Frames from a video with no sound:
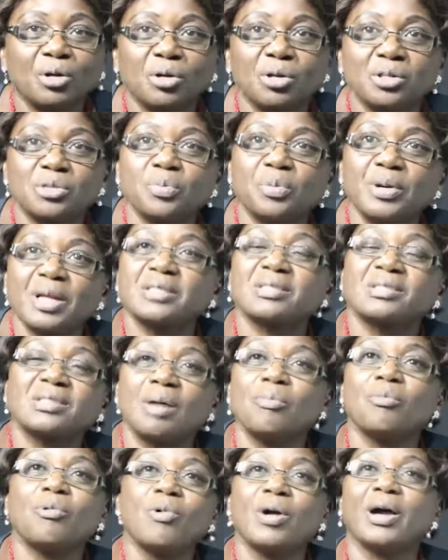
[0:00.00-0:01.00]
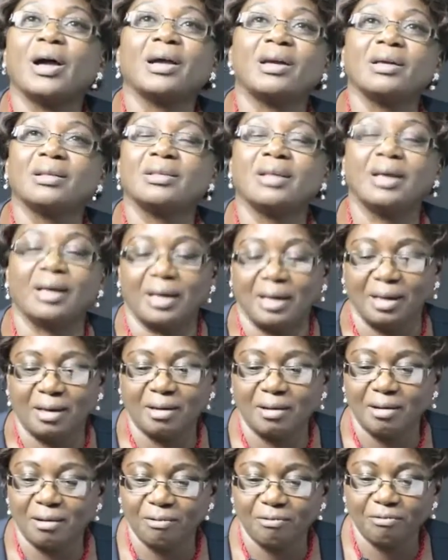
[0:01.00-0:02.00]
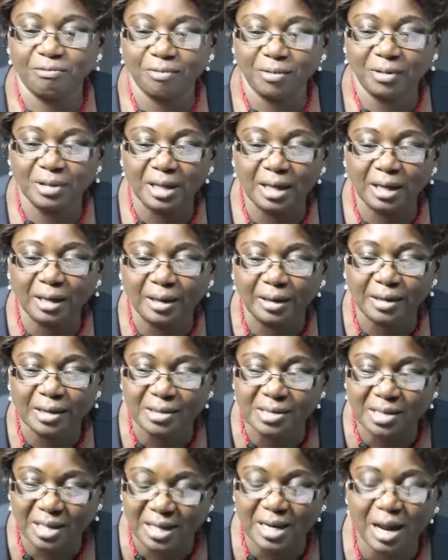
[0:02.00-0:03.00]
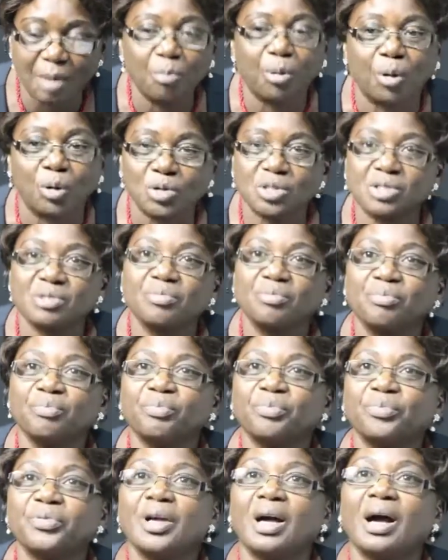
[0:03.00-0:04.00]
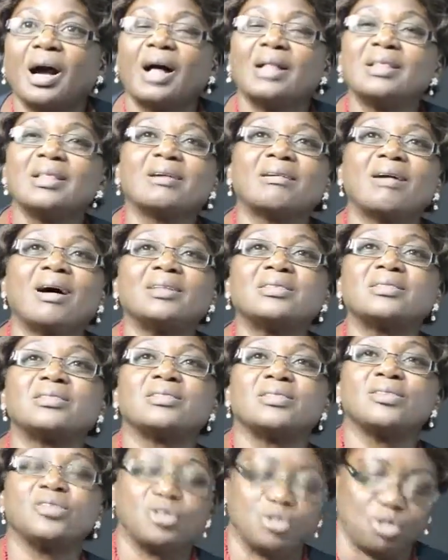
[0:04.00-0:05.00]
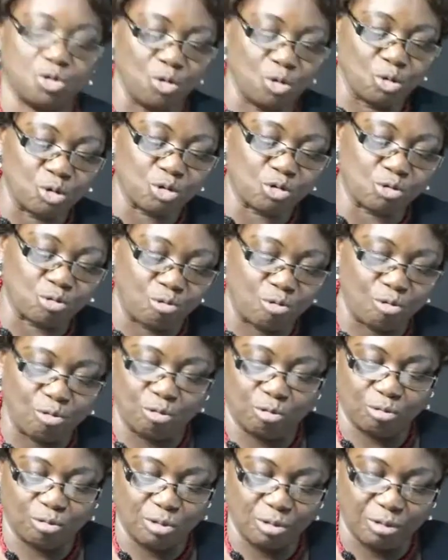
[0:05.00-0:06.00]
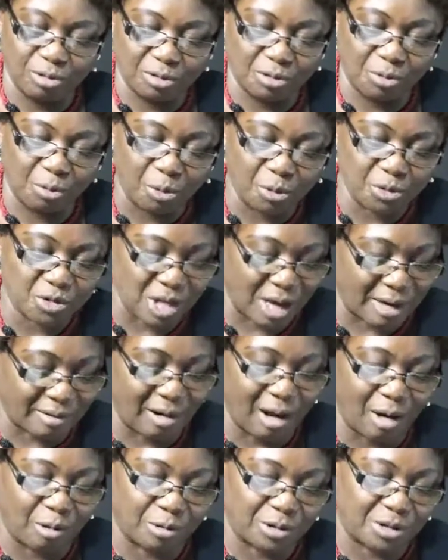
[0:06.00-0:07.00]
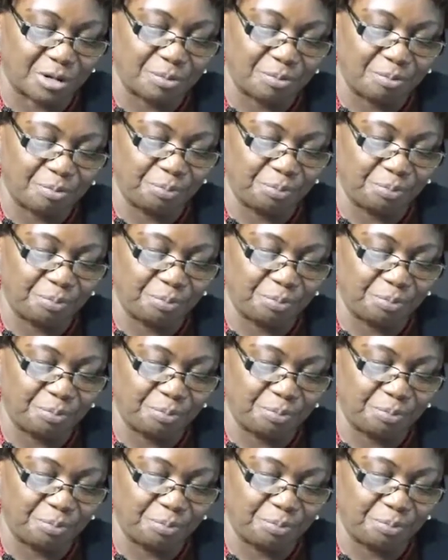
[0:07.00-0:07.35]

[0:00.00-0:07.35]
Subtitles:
It's placed somewhere in the Skinner box, and the rat is used to move around.